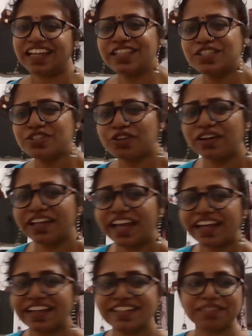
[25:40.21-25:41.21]
Strong
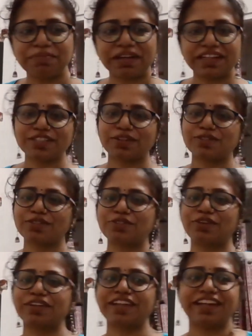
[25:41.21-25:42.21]
character. Maria is also
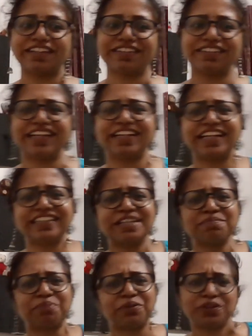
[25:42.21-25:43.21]
strong character, and I
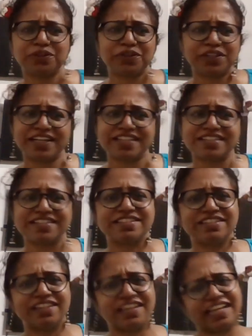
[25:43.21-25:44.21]
think Paulo Coelho
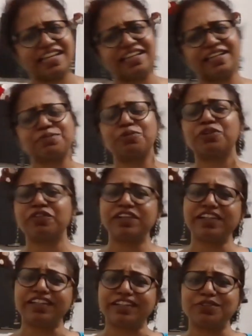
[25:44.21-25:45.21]
is
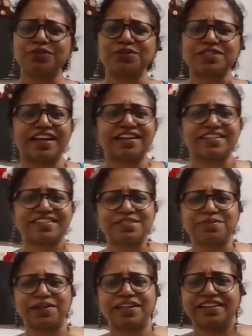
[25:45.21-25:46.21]
beautifully written those
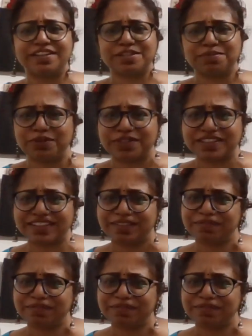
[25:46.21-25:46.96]
characters well in his books.